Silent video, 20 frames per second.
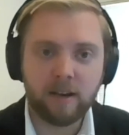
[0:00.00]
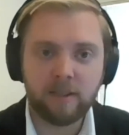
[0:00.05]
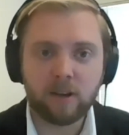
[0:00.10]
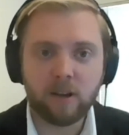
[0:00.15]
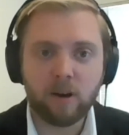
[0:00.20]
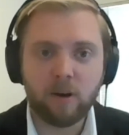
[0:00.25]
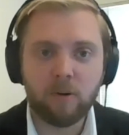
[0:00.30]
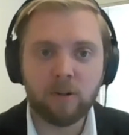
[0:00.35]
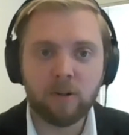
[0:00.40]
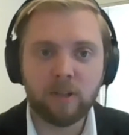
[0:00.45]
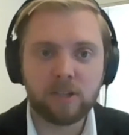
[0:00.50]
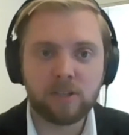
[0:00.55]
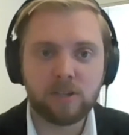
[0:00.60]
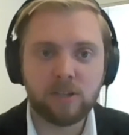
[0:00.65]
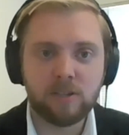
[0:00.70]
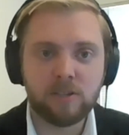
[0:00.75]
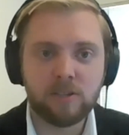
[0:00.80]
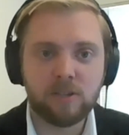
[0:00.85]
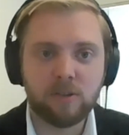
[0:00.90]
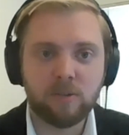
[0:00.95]
the
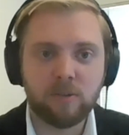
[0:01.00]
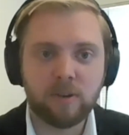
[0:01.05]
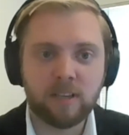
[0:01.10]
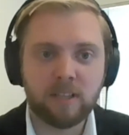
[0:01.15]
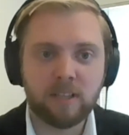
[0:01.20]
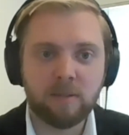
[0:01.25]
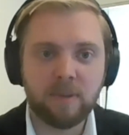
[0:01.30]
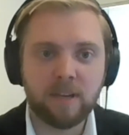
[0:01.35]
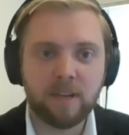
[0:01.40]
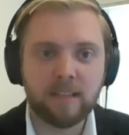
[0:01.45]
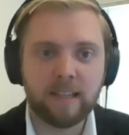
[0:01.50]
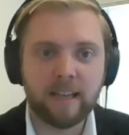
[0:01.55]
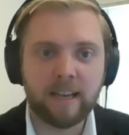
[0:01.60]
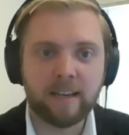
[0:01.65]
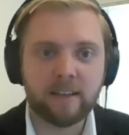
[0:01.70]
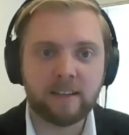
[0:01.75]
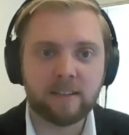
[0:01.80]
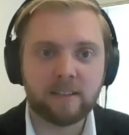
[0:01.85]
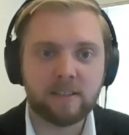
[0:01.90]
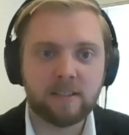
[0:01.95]
coalition is doing in the
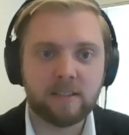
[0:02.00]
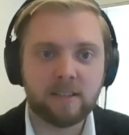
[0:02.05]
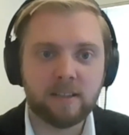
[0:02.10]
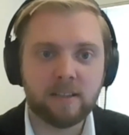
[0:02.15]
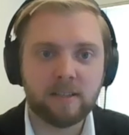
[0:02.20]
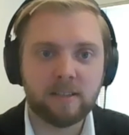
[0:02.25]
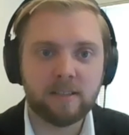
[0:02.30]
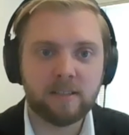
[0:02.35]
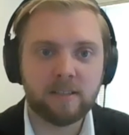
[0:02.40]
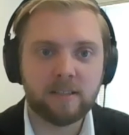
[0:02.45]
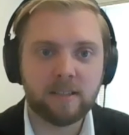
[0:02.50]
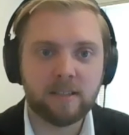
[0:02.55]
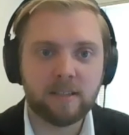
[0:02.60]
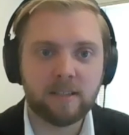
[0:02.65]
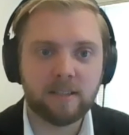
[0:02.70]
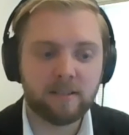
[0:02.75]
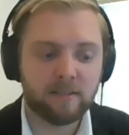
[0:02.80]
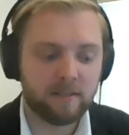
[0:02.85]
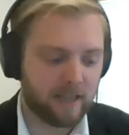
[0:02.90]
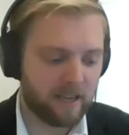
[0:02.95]
Mid-Atlantic to
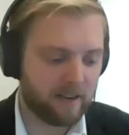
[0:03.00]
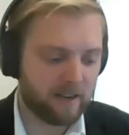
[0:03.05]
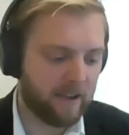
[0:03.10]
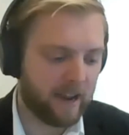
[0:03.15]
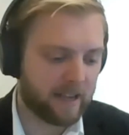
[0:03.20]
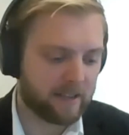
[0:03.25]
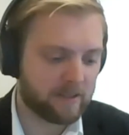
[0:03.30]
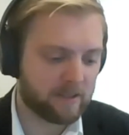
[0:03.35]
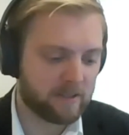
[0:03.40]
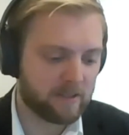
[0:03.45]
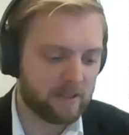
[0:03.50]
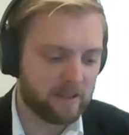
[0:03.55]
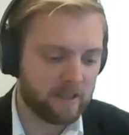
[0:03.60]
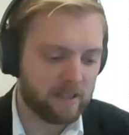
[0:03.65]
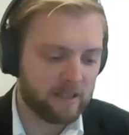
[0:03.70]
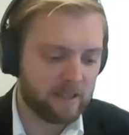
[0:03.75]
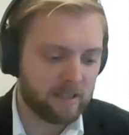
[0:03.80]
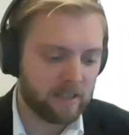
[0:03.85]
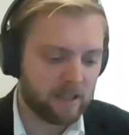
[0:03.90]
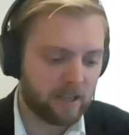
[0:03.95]
advance
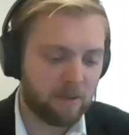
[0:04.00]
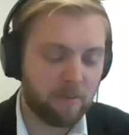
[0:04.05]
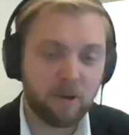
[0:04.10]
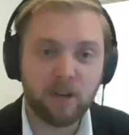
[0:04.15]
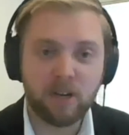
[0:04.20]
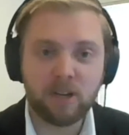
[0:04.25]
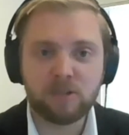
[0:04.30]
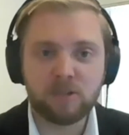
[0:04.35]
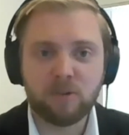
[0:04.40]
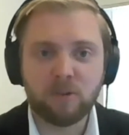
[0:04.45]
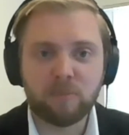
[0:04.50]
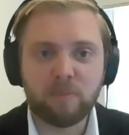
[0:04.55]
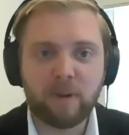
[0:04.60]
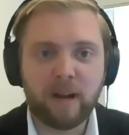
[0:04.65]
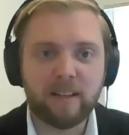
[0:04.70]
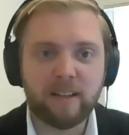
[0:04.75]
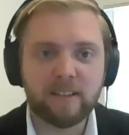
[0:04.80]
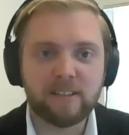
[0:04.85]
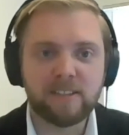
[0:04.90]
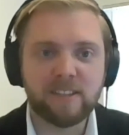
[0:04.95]
community solar
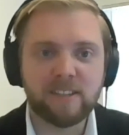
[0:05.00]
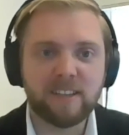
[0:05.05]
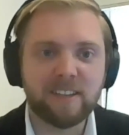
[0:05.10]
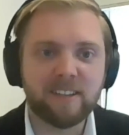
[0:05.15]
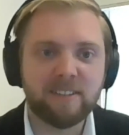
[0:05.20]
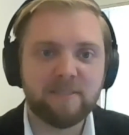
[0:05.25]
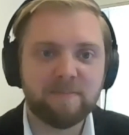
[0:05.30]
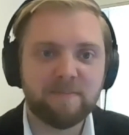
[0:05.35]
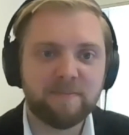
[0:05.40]
policy.